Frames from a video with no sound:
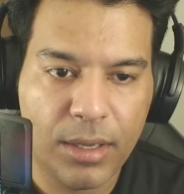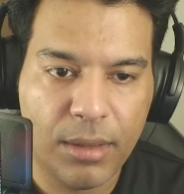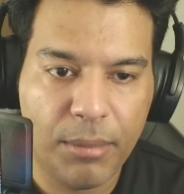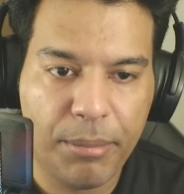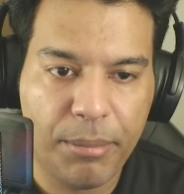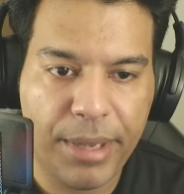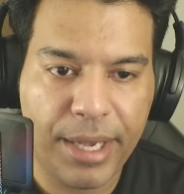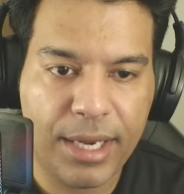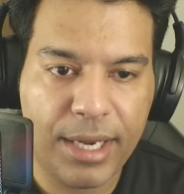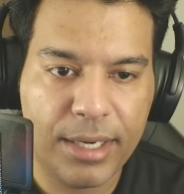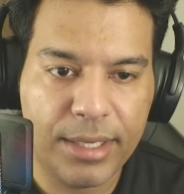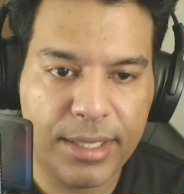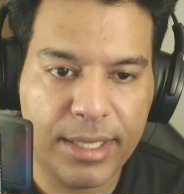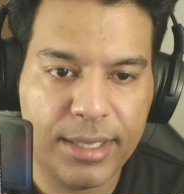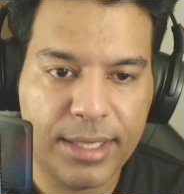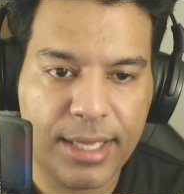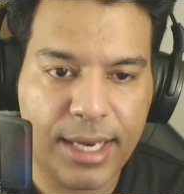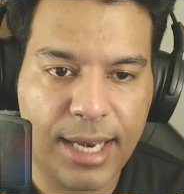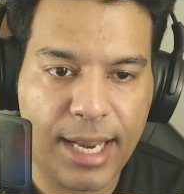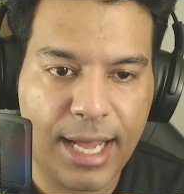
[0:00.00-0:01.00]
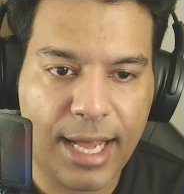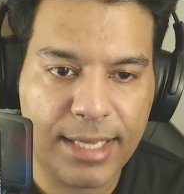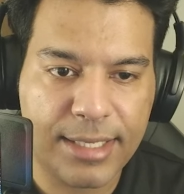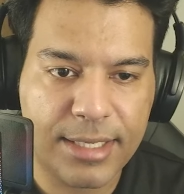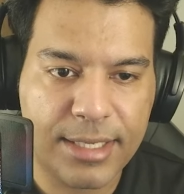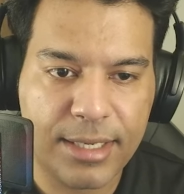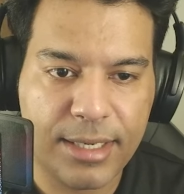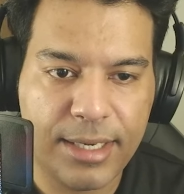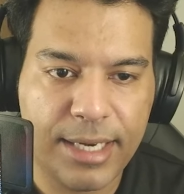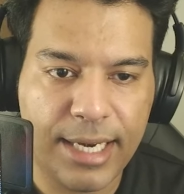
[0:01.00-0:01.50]
bigger than the
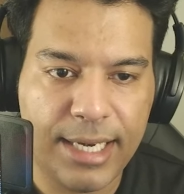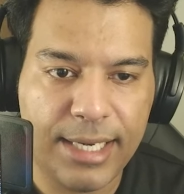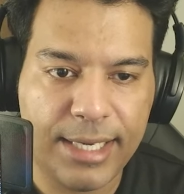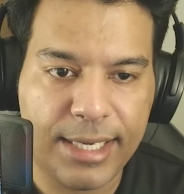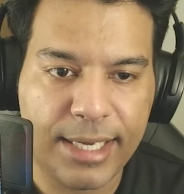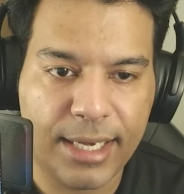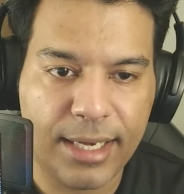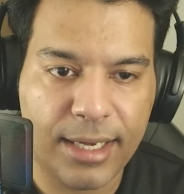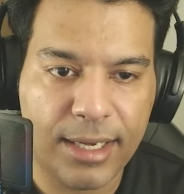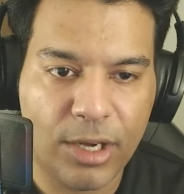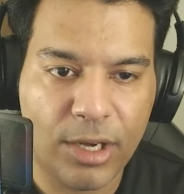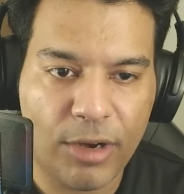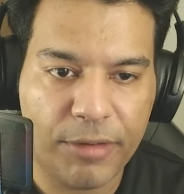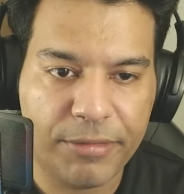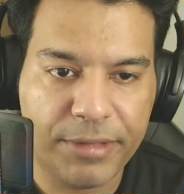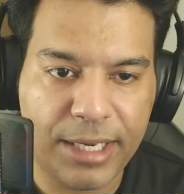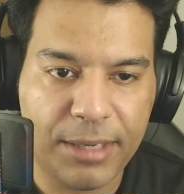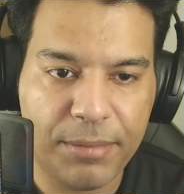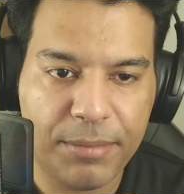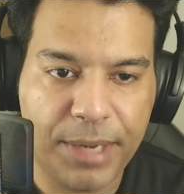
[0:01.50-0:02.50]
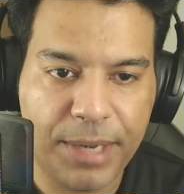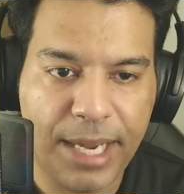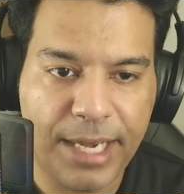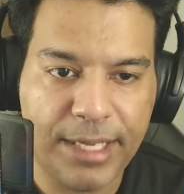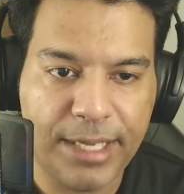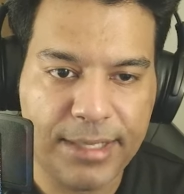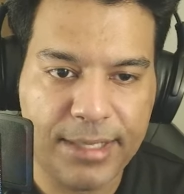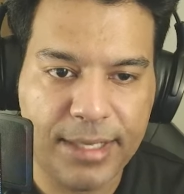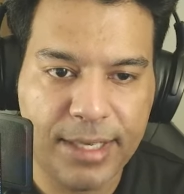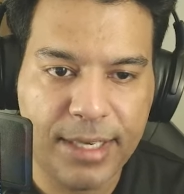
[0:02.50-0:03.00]
last delta of that
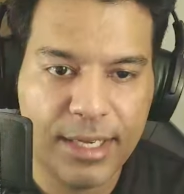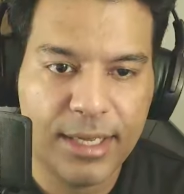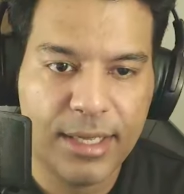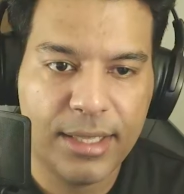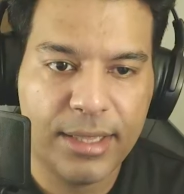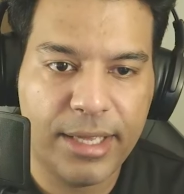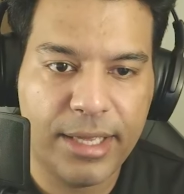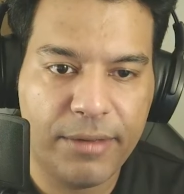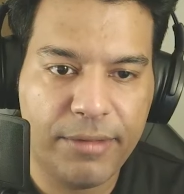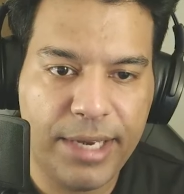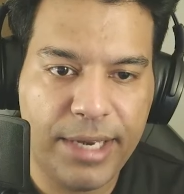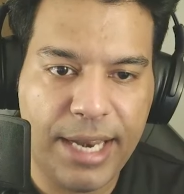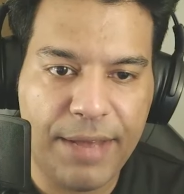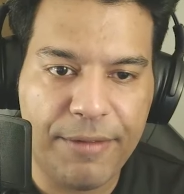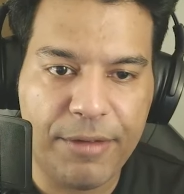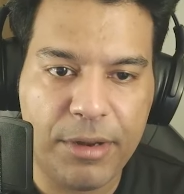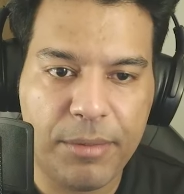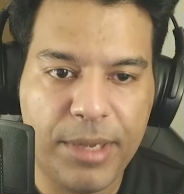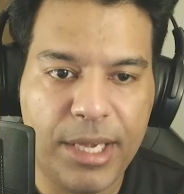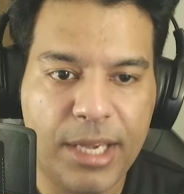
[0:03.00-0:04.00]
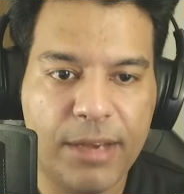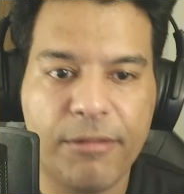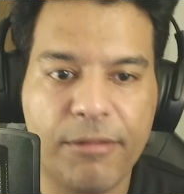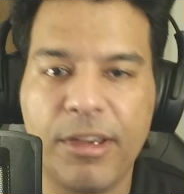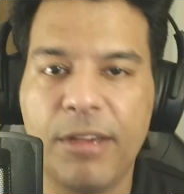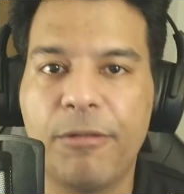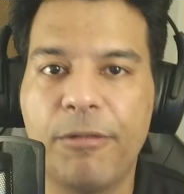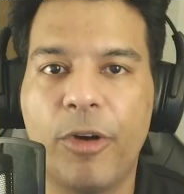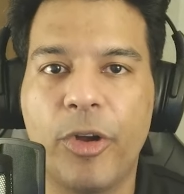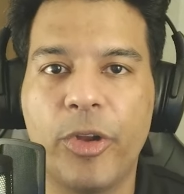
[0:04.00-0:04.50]
price, there will never be a
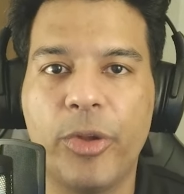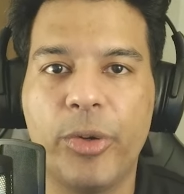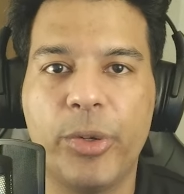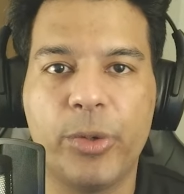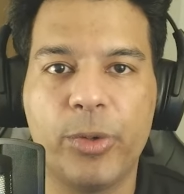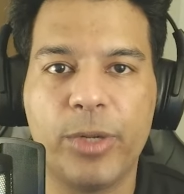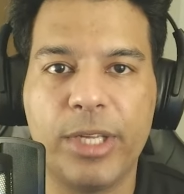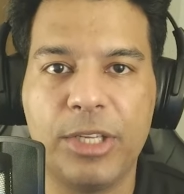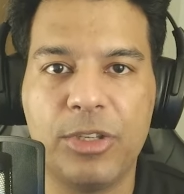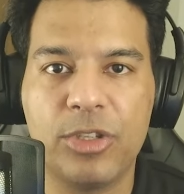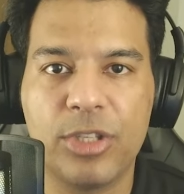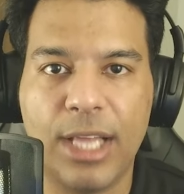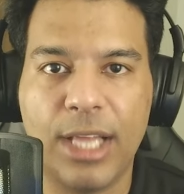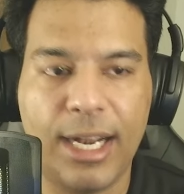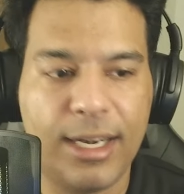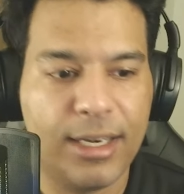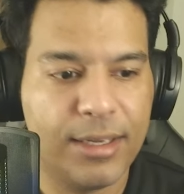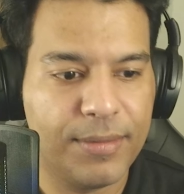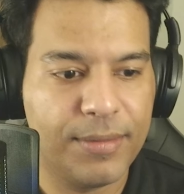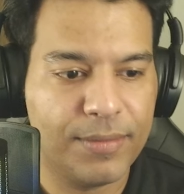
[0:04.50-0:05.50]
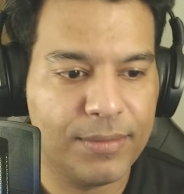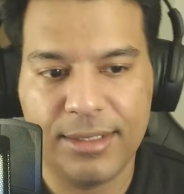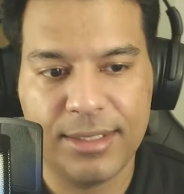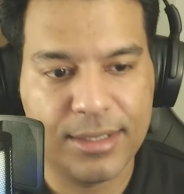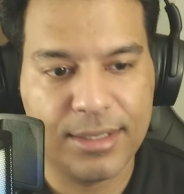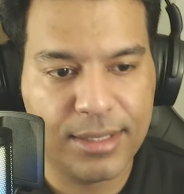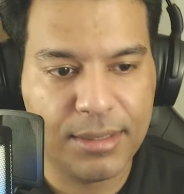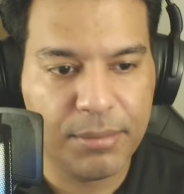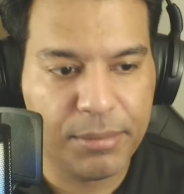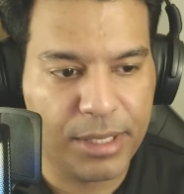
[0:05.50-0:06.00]
way for you to reach that.
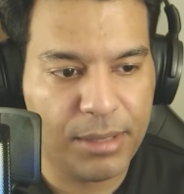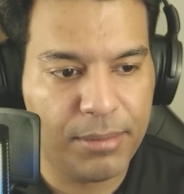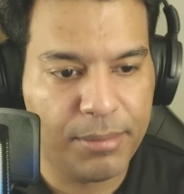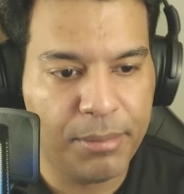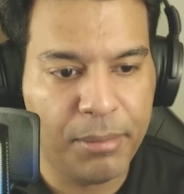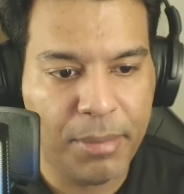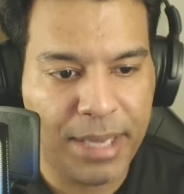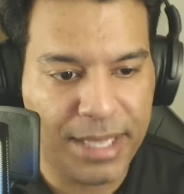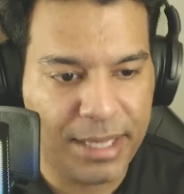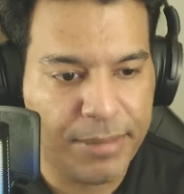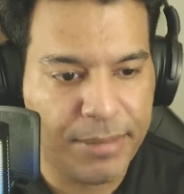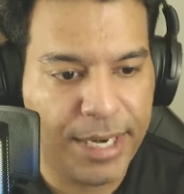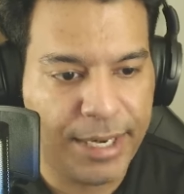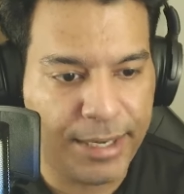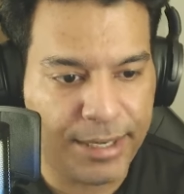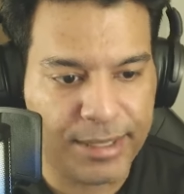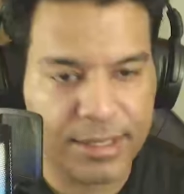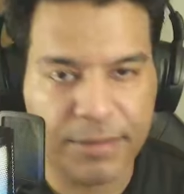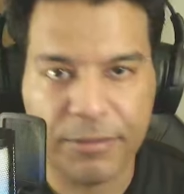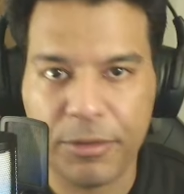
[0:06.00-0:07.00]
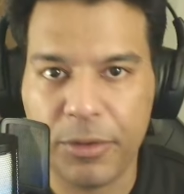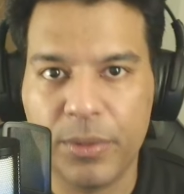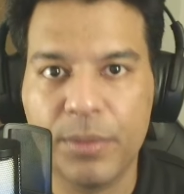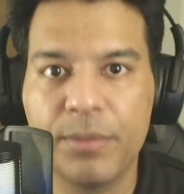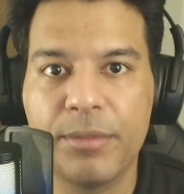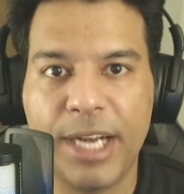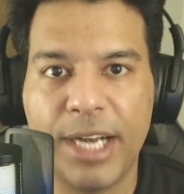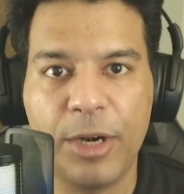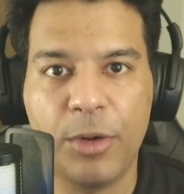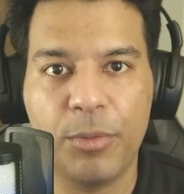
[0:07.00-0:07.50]
Simple mathematics if you
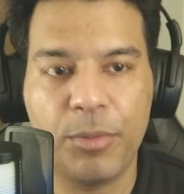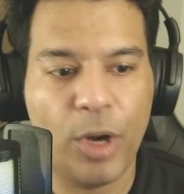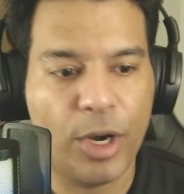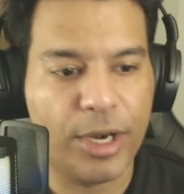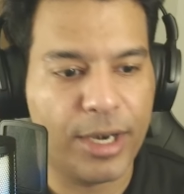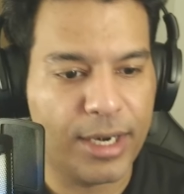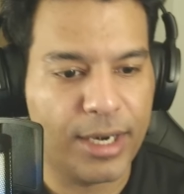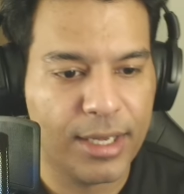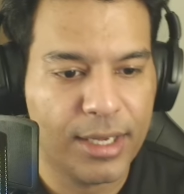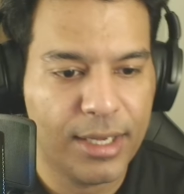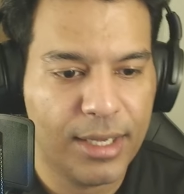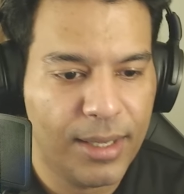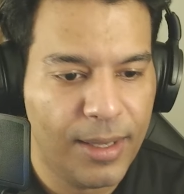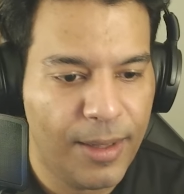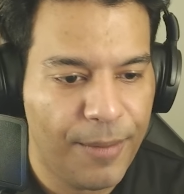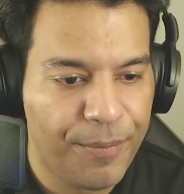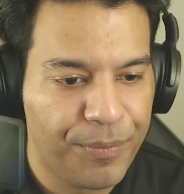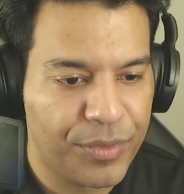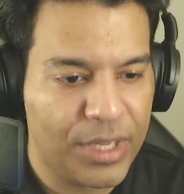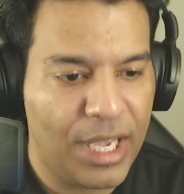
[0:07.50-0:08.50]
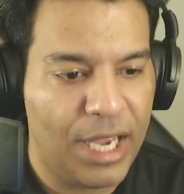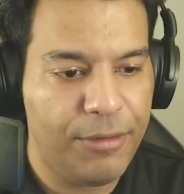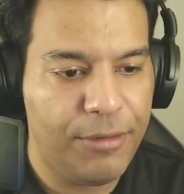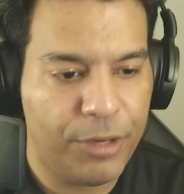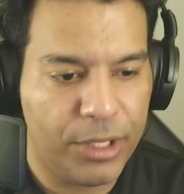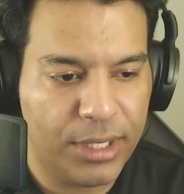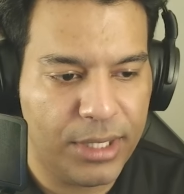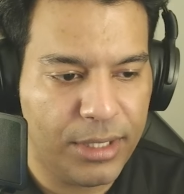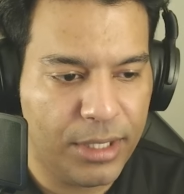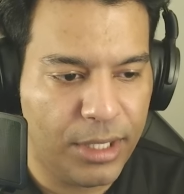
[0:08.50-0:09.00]
try to plot it. And
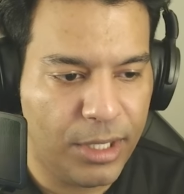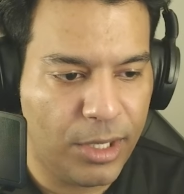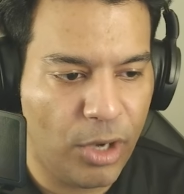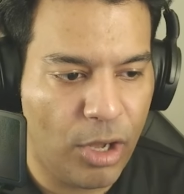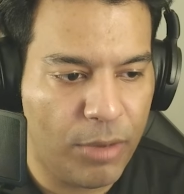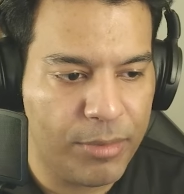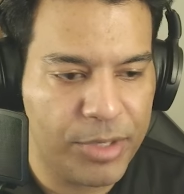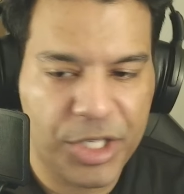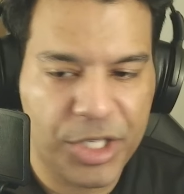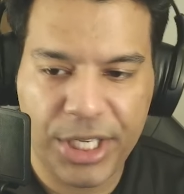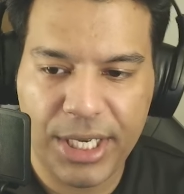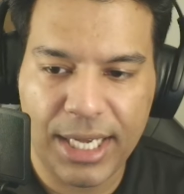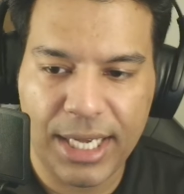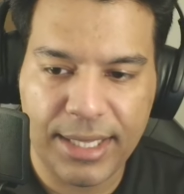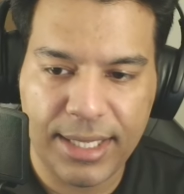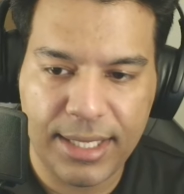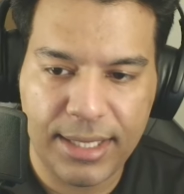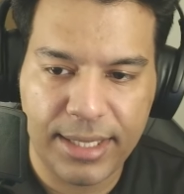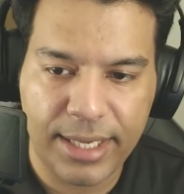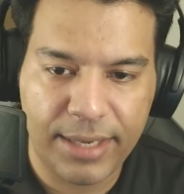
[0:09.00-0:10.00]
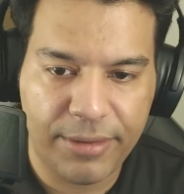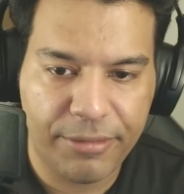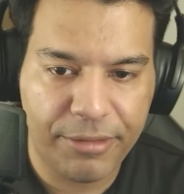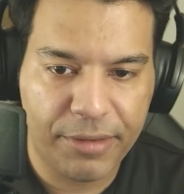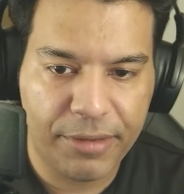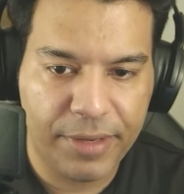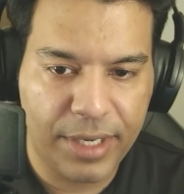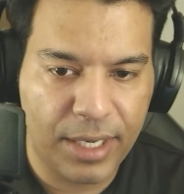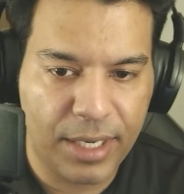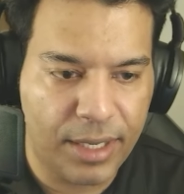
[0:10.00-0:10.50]
for the third claw machine, I think they have
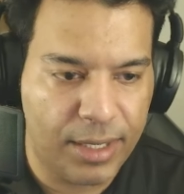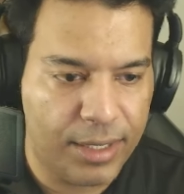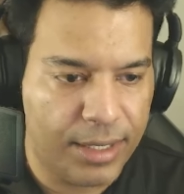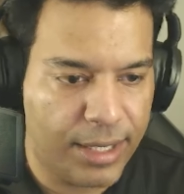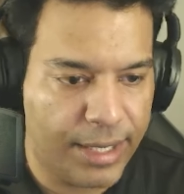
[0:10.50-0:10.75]
given another